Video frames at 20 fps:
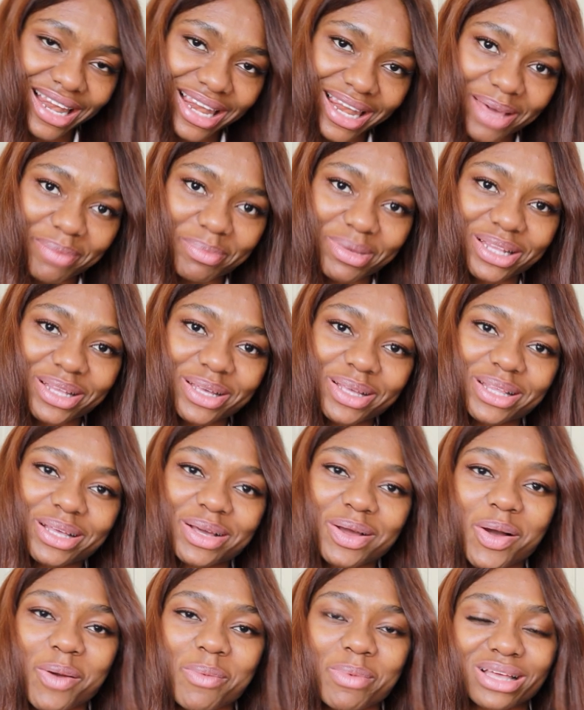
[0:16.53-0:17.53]
Let me know in
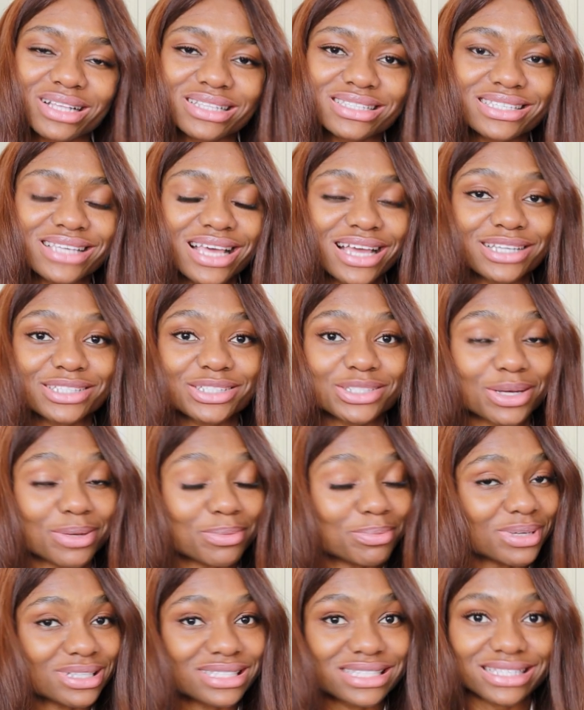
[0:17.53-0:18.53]
the comment
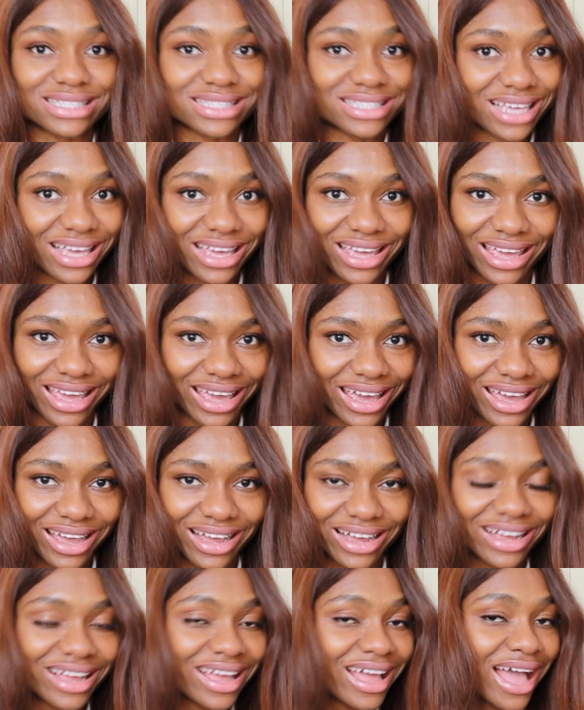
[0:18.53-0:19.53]
section. But today,
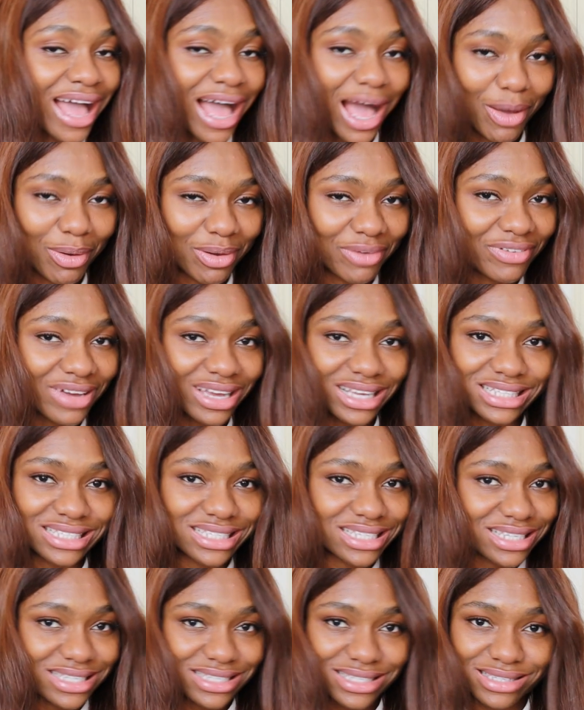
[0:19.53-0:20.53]
yeah, however
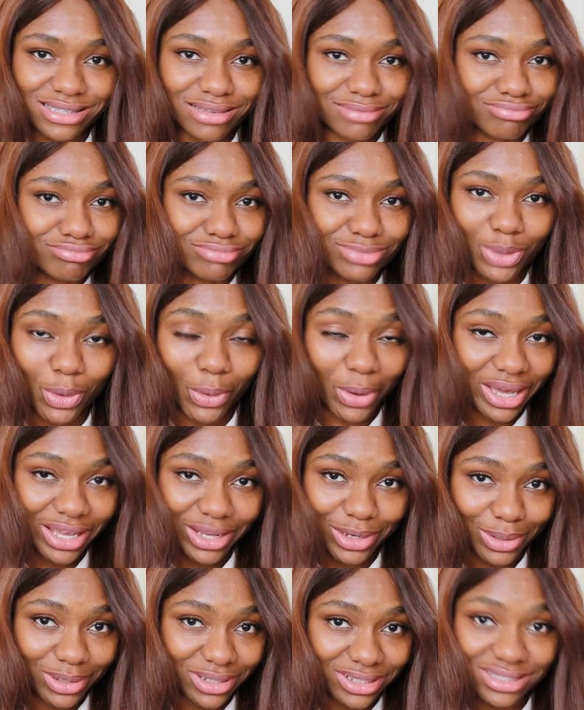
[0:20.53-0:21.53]
it is
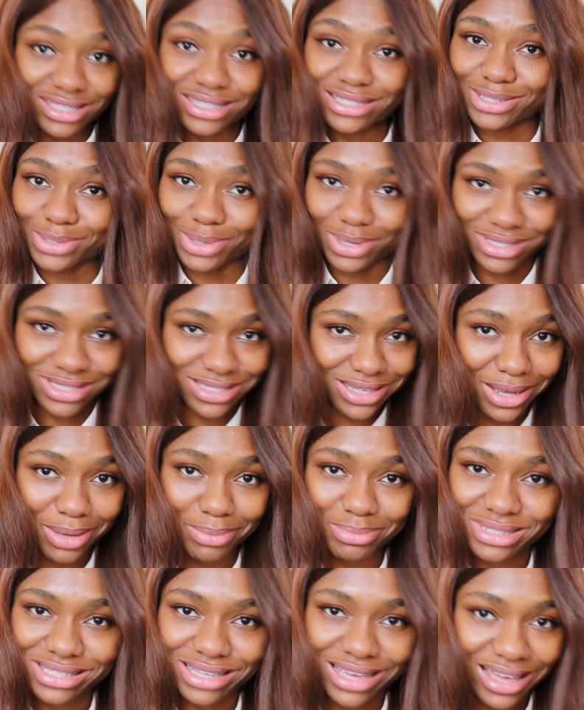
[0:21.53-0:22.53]
going on, it's going to
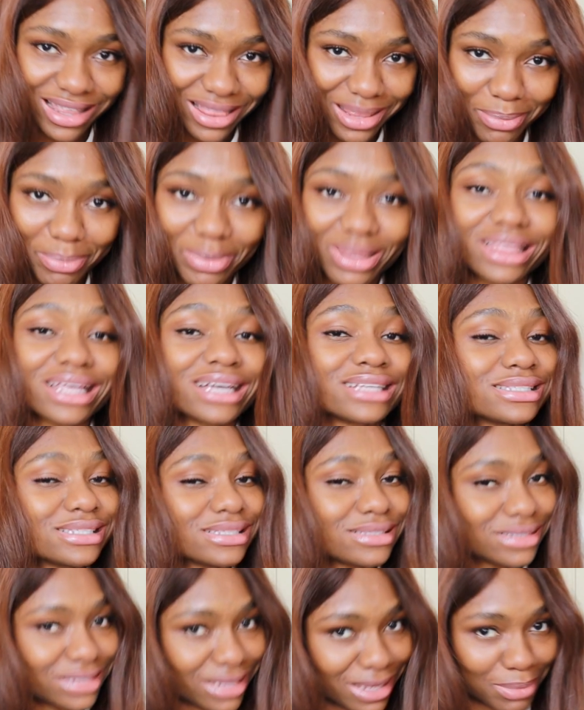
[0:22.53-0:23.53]
come together better
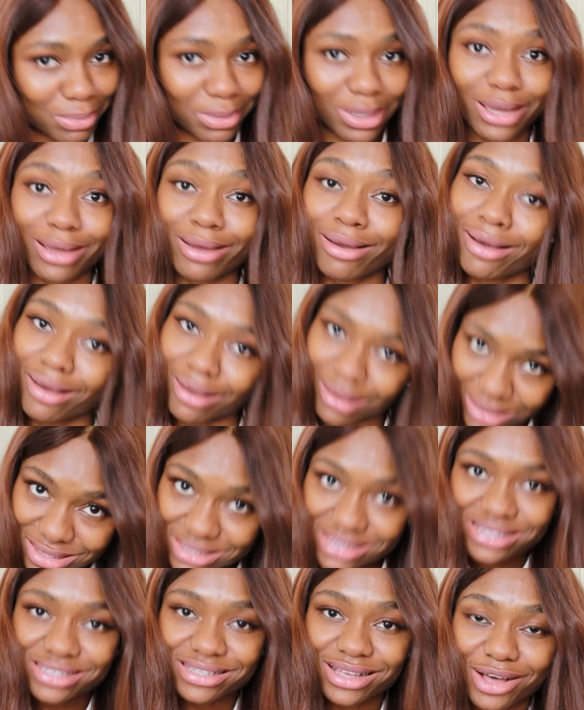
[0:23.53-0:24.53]
today
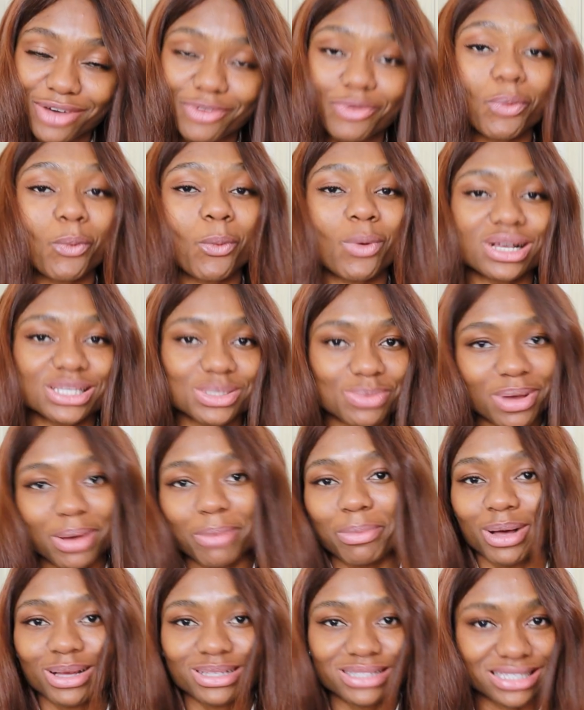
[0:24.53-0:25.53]
because of what we're
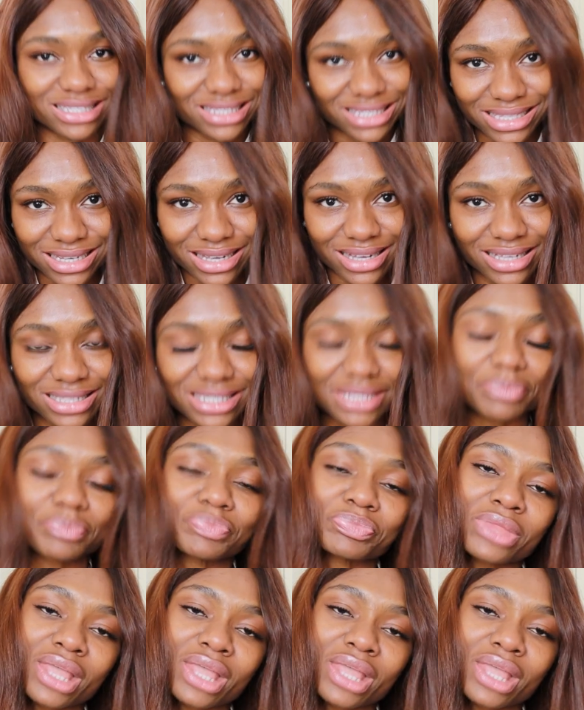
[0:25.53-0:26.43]
about to discuss.